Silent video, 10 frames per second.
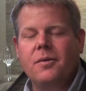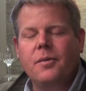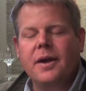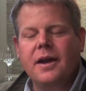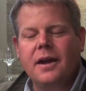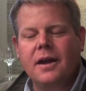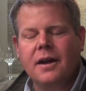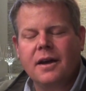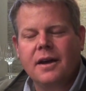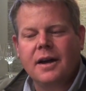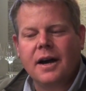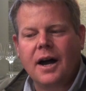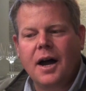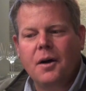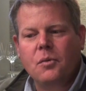We
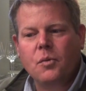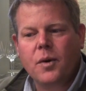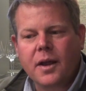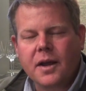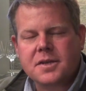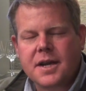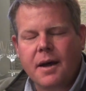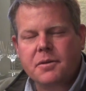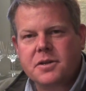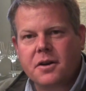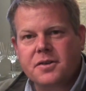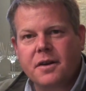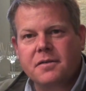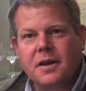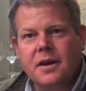really established
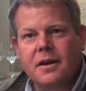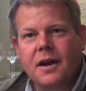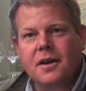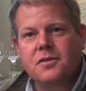ourselves in